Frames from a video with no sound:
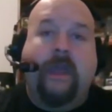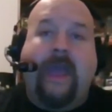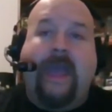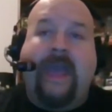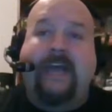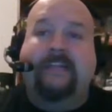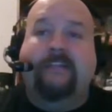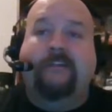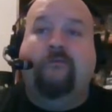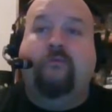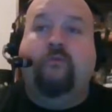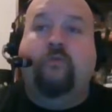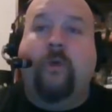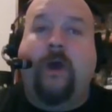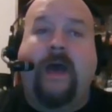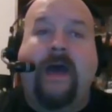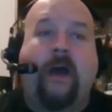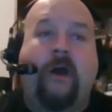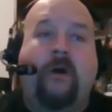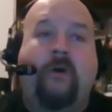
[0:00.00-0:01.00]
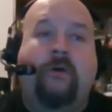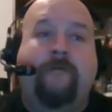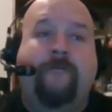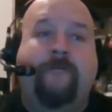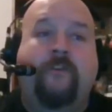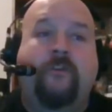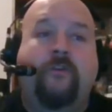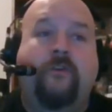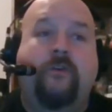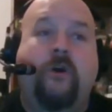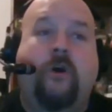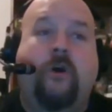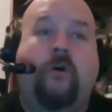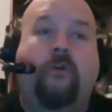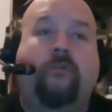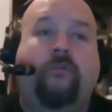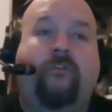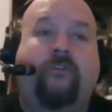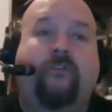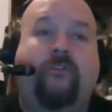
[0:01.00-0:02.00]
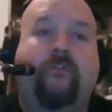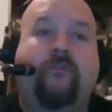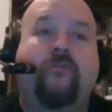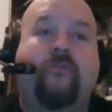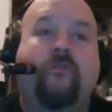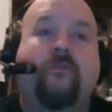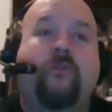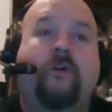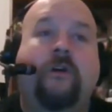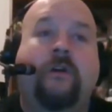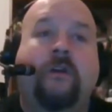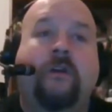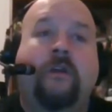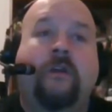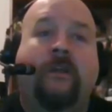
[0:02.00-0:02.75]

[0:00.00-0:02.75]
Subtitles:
as well if you go to